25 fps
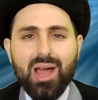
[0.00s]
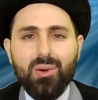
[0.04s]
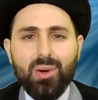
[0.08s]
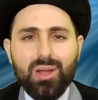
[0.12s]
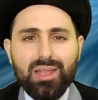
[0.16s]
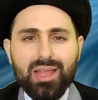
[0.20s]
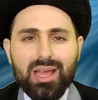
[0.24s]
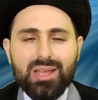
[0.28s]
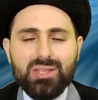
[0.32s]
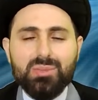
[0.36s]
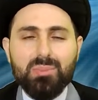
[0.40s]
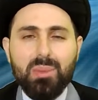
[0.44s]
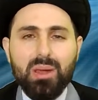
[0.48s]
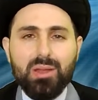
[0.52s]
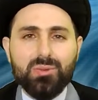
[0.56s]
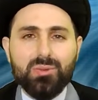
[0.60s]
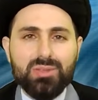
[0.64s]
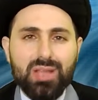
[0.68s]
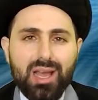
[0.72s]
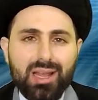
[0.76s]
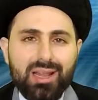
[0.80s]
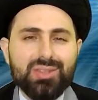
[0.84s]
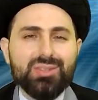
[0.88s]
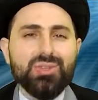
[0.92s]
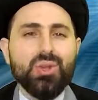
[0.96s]
how Allah subhanahu wa
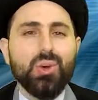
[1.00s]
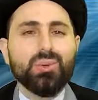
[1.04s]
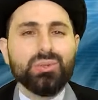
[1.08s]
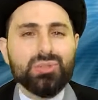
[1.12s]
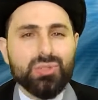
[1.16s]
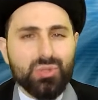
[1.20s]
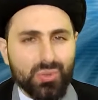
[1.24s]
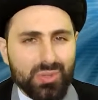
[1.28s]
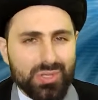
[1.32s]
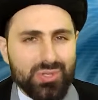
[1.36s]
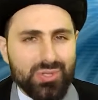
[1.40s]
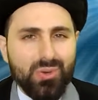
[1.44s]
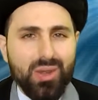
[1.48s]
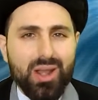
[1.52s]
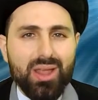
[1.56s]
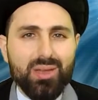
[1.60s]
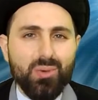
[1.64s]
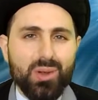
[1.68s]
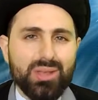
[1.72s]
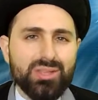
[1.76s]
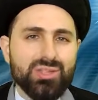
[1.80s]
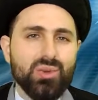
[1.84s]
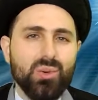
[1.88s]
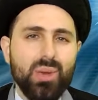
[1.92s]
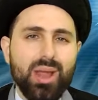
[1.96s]
ta'ala is going to
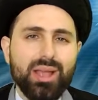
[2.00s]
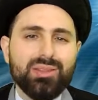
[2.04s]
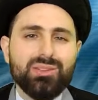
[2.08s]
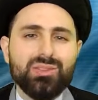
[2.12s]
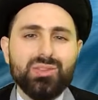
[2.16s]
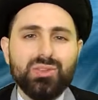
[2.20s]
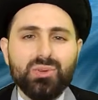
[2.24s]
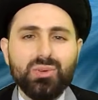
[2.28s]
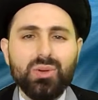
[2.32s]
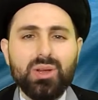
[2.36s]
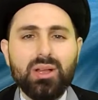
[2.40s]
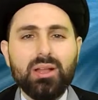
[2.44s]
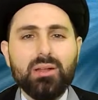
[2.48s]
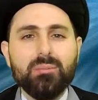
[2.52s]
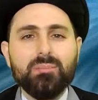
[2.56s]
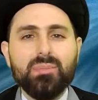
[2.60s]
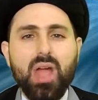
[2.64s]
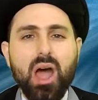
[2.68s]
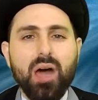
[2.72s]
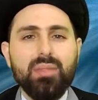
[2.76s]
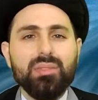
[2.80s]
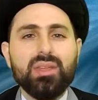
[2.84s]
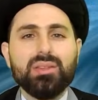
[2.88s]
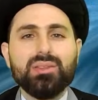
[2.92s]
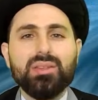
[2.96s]
resurrect you
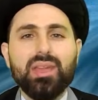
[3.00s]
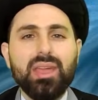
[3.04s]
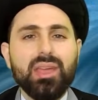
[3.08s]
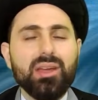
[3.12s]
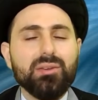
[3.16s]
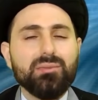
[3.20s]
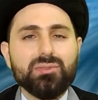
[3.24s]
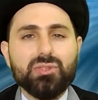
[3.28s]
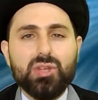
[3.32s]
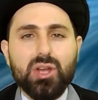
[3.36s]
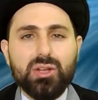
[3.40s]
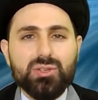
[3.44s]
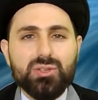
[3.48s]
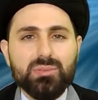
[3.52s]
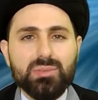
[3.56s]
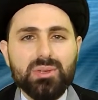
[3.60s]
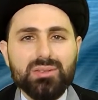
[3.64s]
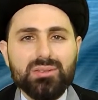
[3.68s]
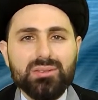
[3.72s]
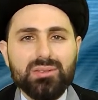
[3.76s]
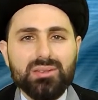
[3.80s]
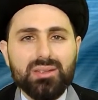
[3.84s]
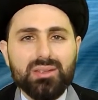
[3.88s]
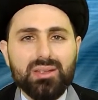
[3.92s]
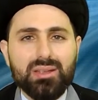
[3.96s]
on the day of
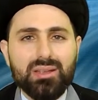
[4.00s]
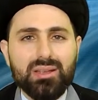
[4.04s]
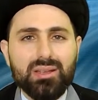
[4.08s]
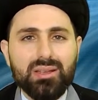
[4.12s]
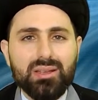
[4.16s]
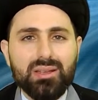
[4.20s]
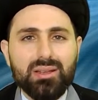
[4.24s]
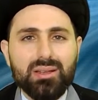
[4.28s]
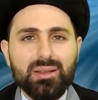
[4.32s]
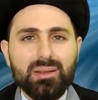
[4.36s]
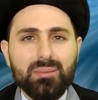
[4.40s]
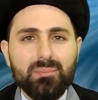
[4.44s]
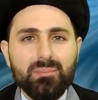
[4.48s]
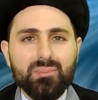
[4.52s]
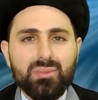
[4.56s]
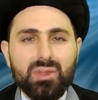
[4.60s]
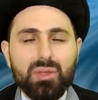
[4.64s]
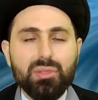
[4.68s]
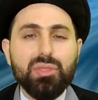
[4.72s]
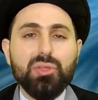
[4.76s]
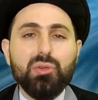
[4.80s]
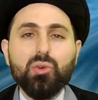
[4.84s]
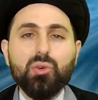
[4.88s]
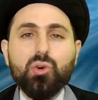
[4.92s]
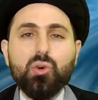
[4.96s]
judgment.
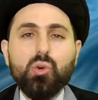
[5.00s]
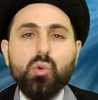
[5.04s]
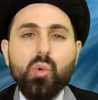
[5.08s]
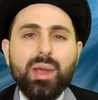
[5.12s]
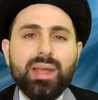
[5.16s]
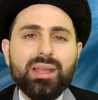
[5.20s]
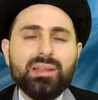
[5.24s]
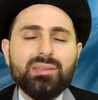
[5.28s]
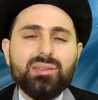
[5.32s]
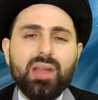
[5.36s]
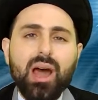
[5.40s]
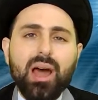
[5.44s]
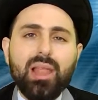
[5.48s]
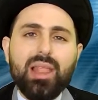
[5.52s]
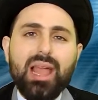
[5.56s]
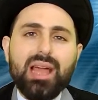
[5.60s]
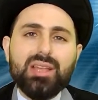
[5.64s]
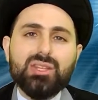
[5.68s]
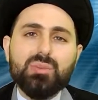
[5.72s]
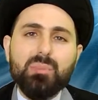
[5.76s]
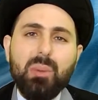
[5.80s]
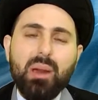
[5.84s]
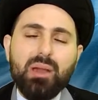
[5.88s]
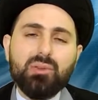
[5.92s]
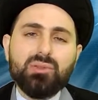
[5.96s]
Through wind, Allah
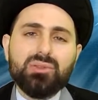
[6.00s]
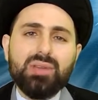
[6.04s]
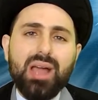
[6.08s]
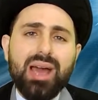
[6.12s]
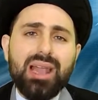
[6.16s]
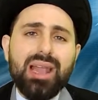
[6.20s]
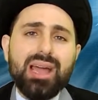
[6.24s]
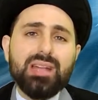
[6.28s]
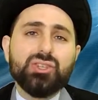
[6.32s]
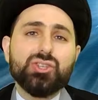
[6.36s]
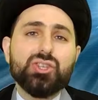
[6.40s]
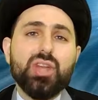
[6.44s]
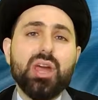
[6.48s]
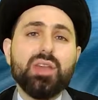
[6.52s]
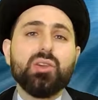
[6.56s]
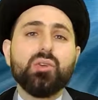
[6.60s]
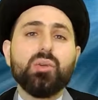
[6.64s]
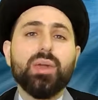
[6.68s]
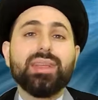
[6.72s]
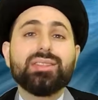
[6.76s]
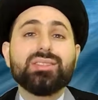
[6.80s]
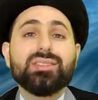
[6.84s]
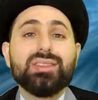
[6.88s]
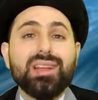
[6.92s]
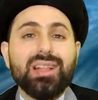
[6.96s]
subhanahu wa ta'ala
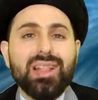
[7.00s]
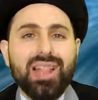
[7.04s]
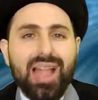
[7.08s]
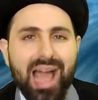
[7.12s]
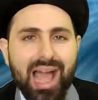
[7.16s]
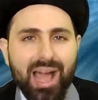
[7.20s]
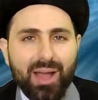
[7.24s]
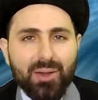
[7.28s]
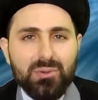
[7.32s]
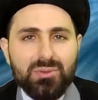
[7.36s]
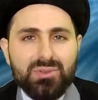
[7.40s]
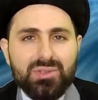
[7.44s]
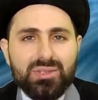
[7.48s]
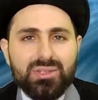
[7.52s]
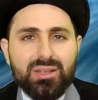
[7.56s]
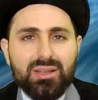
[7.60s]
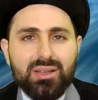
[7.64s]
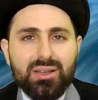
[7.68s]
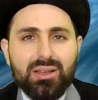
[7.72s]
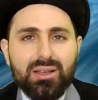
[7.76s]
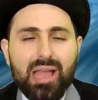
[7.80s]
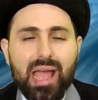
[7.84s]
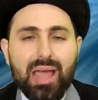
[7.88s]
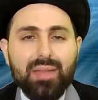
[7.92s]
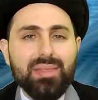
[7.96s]
generates clouds,
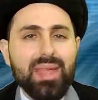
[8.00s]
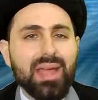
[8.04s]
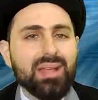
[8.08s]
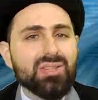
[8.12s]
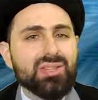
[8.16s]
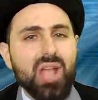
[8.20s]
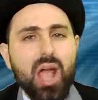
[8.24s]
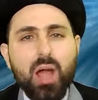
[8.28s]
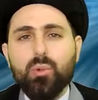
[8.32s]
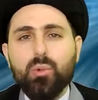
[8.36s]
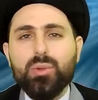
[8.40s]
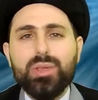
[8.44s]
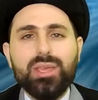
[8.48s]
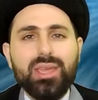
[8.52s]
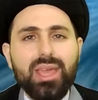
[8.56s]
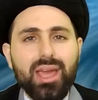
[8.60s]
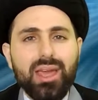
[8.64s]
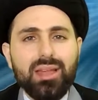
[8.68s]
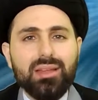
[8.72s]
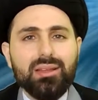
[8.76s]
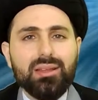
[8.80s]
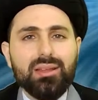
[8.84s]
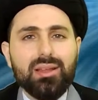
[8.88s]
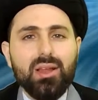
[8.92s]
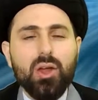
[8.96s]
and that's how we
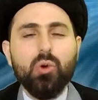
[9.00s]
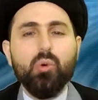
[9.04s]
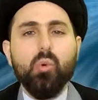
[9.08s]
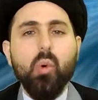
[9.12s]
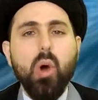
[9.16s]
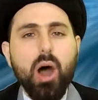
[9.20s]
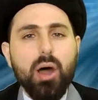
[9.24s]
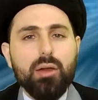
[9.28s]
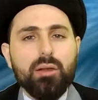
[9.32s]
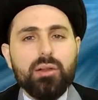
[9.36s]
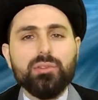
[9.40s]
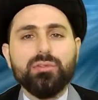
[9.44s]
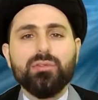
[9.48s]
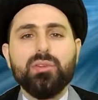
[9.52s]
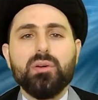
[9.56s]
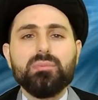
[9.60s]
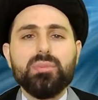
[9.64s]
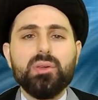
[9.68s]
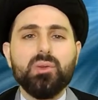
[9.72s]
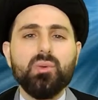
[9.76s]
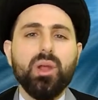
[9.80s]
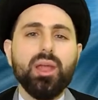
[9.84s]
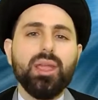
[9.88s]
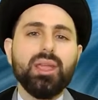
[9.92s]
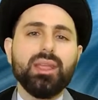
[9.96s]
get water from
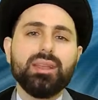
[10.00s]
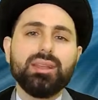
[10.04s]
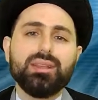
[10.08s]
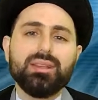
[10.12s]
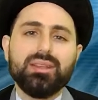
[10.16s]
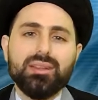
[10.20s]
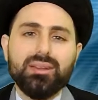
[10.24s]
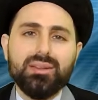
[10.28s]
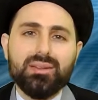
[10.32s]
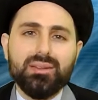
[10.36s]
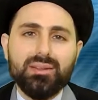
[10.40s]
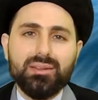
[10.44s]
the rain.